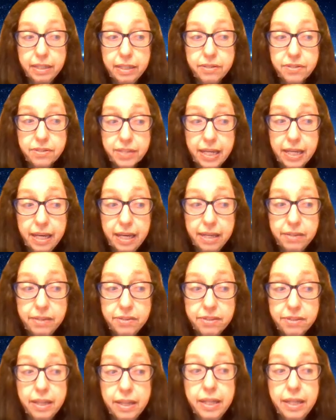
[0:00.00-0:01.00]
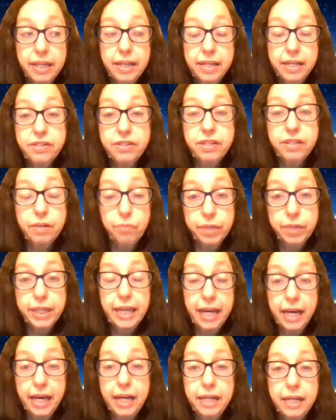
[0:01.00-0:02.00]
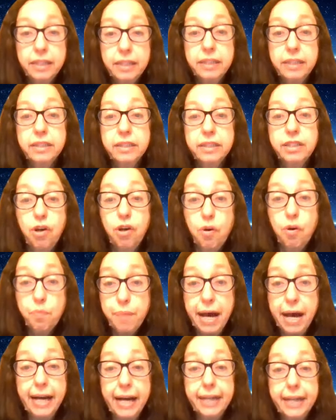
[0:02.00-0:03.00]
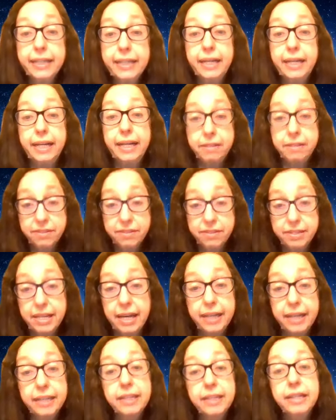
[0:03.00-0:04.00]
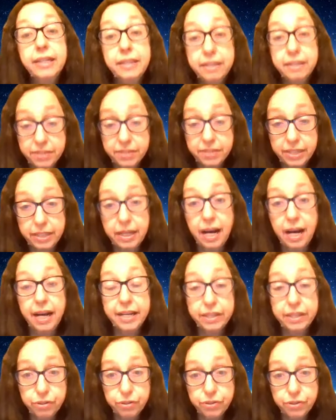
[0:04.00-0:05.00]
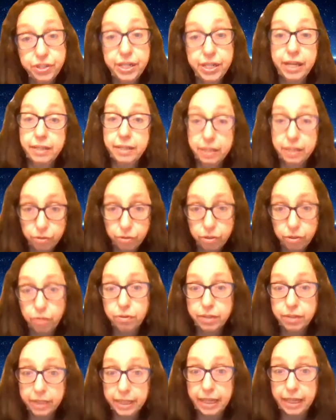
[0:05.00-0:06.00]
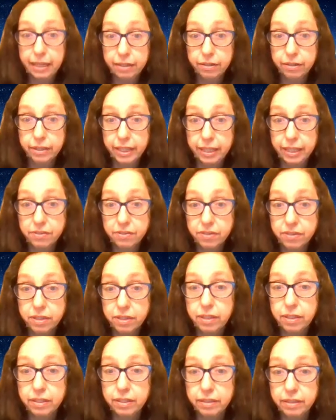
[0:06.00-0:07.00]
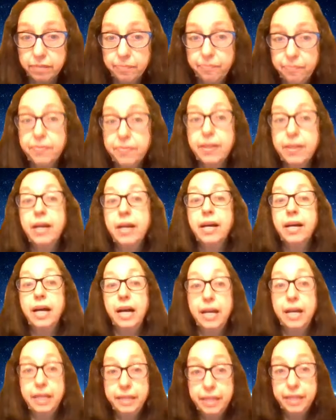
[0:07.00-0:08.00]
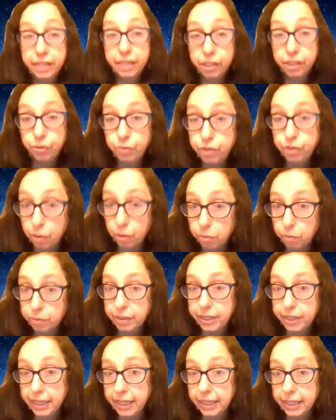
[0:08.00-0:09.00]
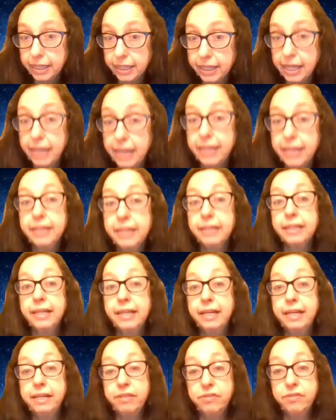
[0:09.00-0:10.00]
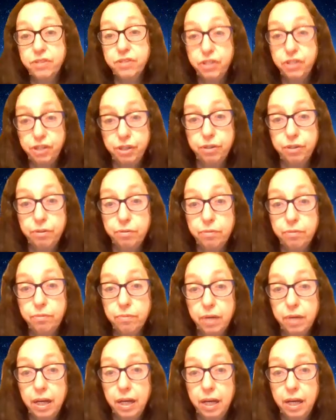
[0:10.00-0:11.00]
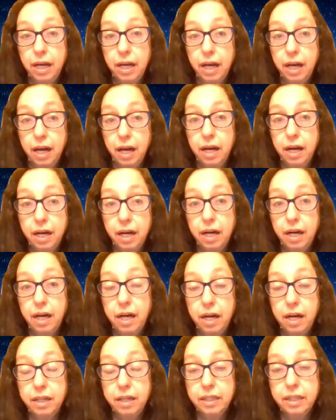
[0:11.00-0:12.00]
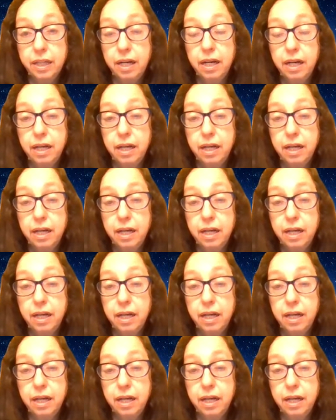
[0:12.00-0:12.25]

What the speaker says: this case is that we can't go back and say, listen, I understand that you don't think anarchy is good and that you don't think that it leads to an